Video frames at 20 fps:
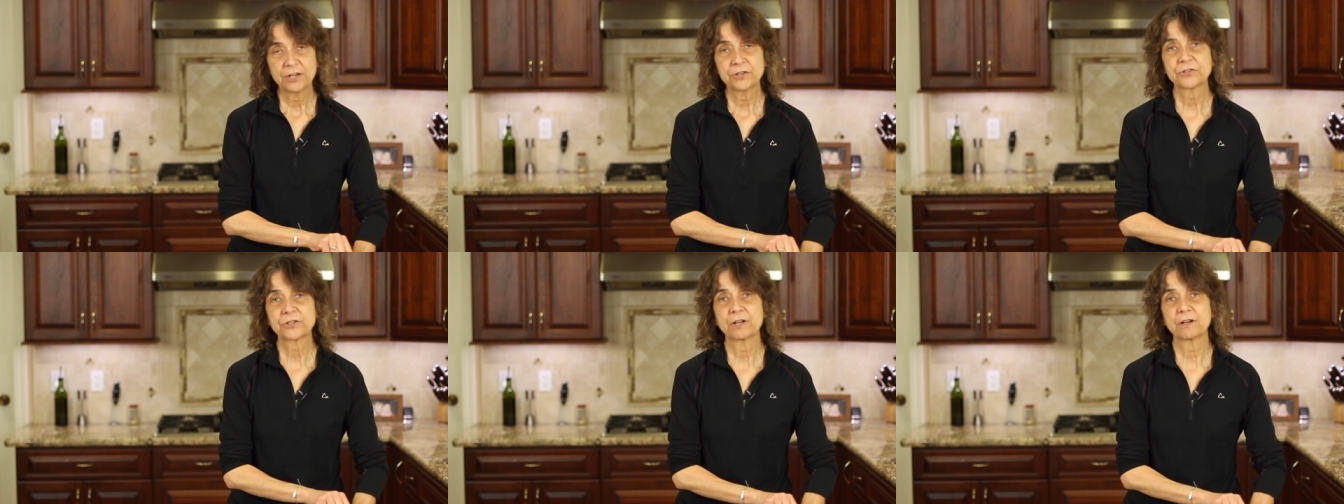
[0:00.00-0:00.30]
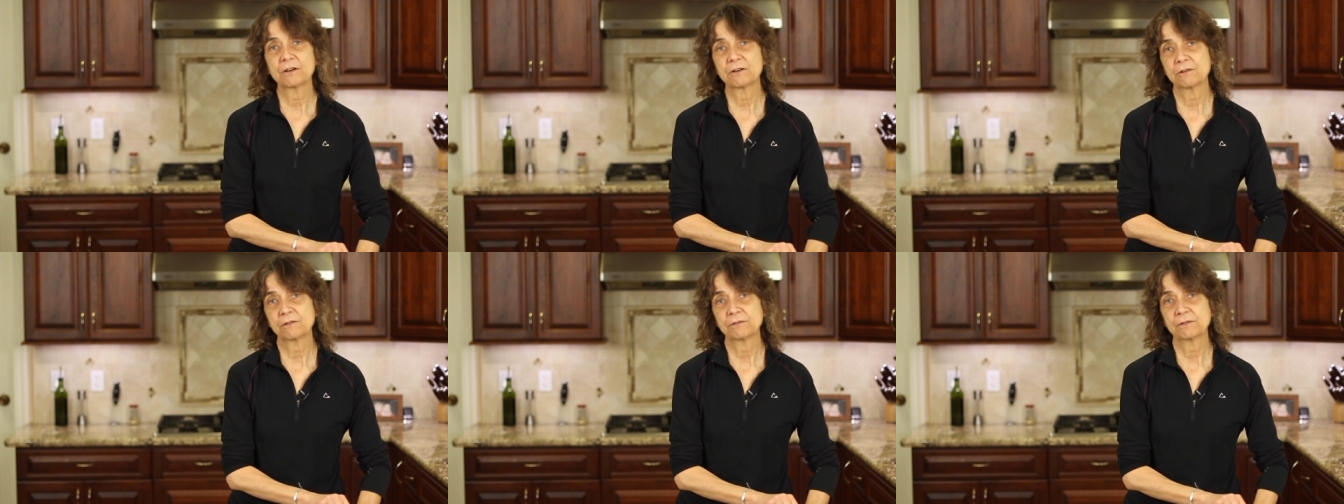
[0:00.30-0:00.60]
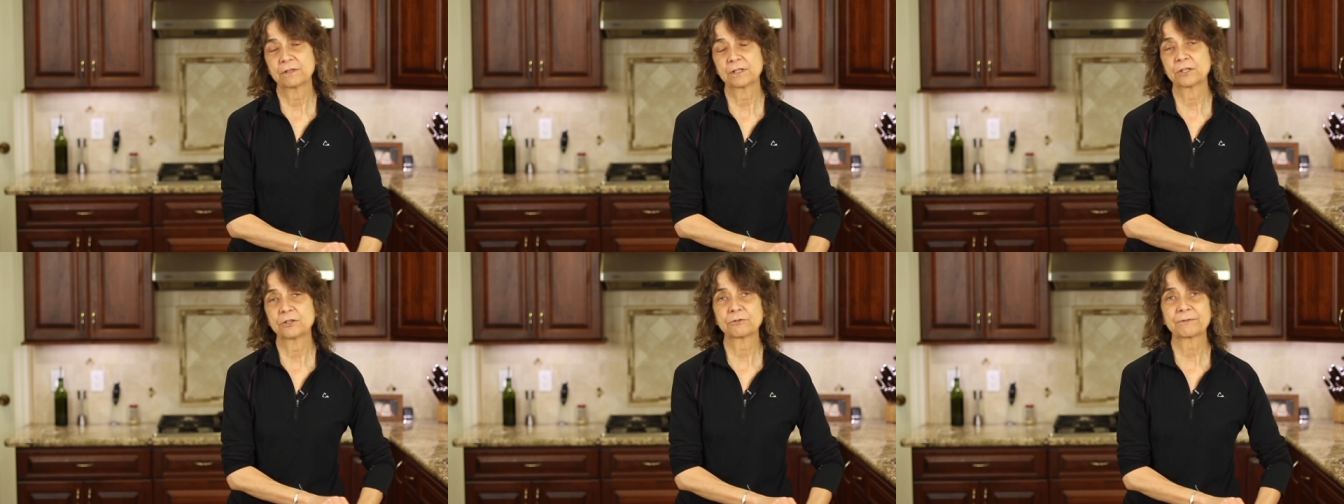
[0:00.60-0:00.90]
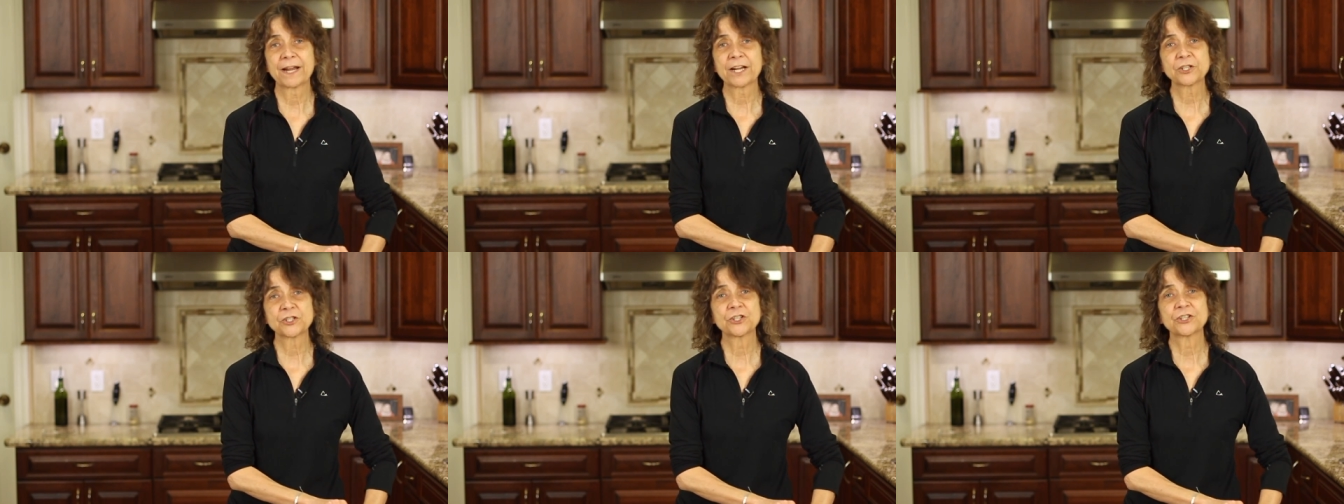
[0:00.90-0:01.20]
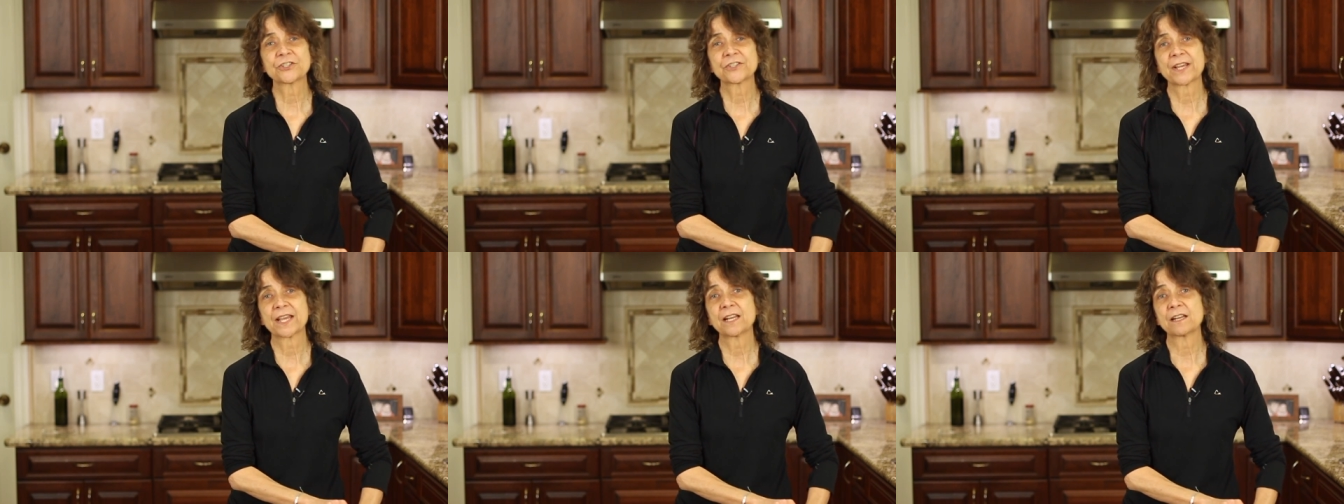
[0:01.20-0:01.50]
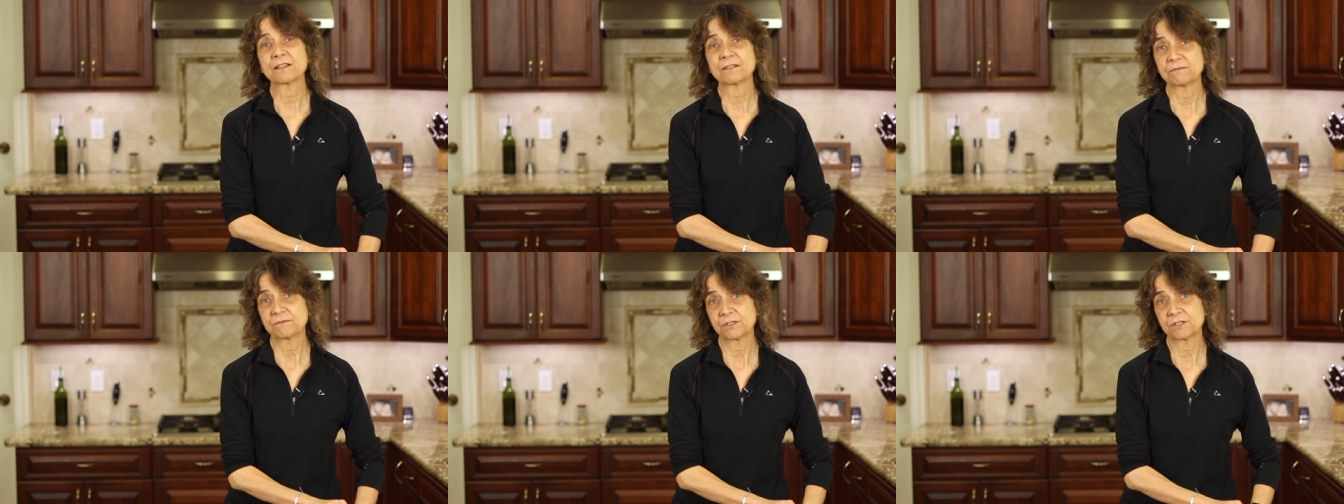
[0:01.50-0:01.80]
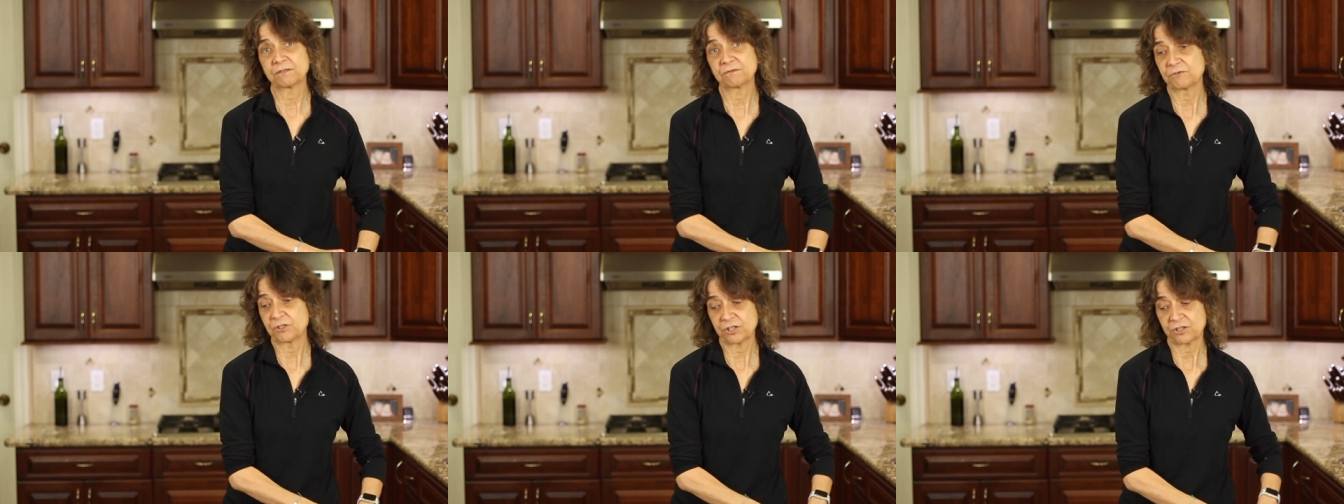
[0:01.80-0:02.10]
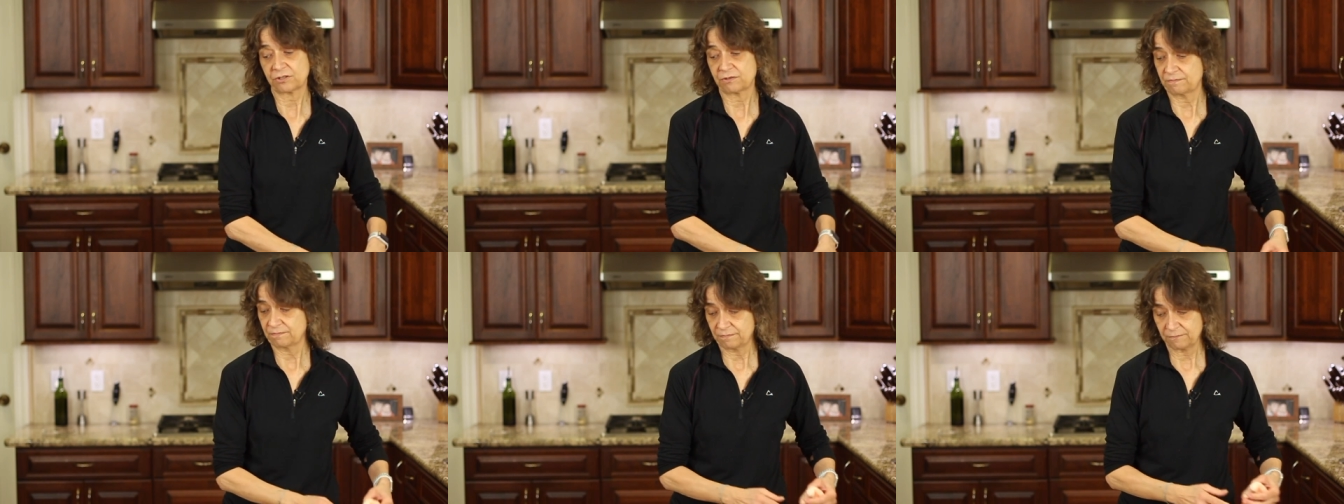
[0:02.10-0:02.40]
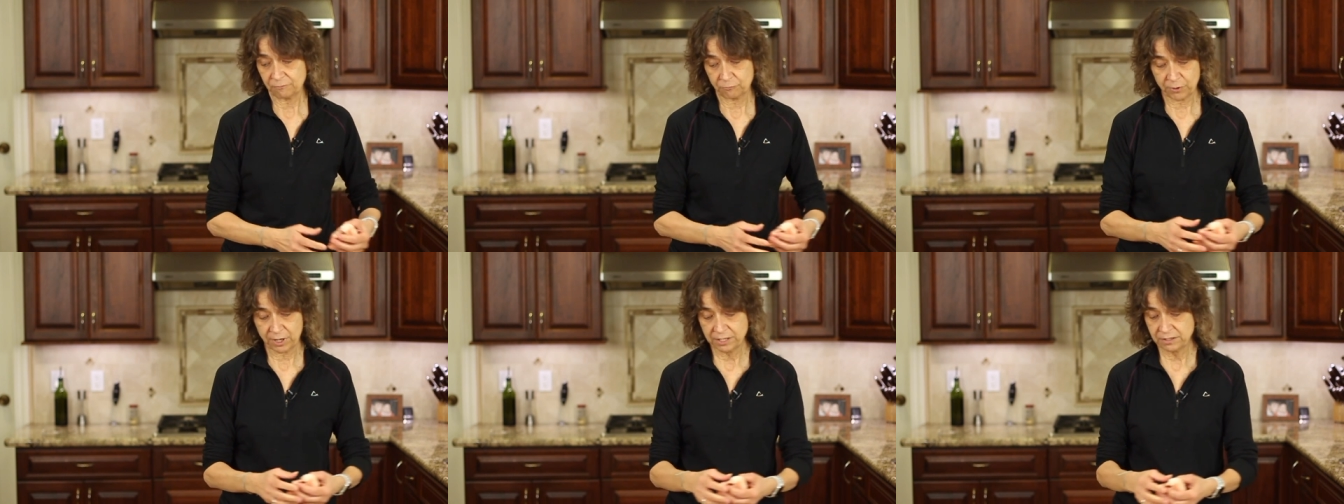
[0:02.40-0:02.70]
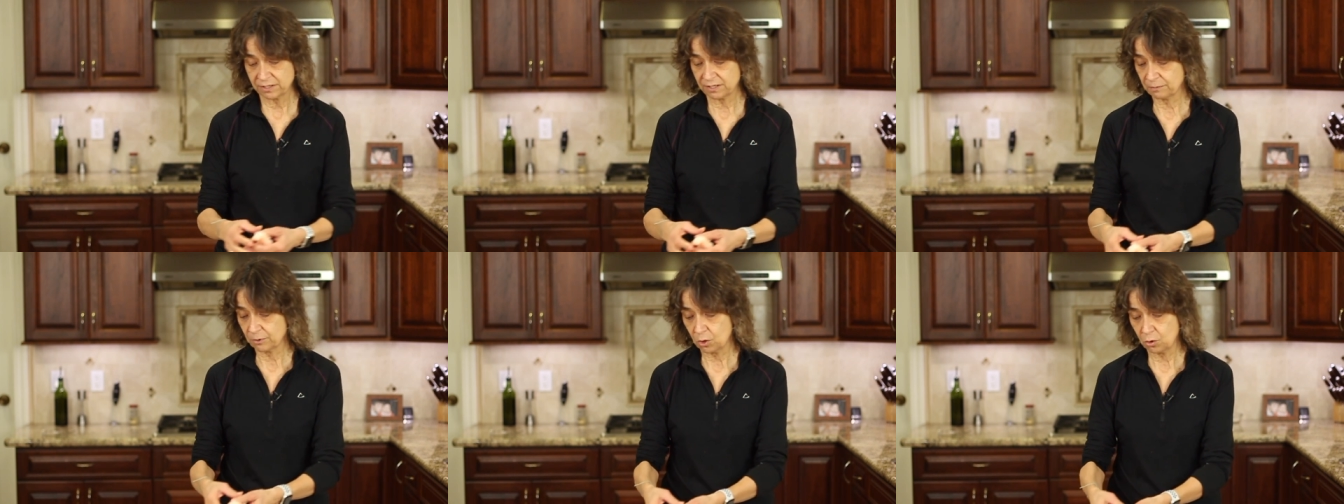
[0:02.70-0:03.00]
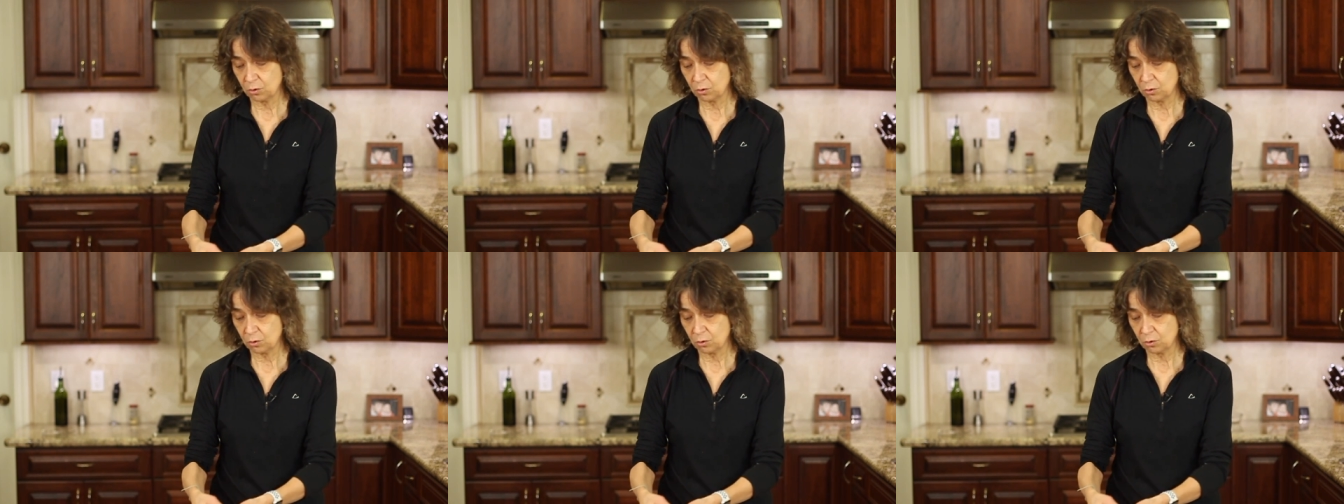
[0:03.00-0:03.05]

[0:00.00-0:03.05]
So the directions say to just run some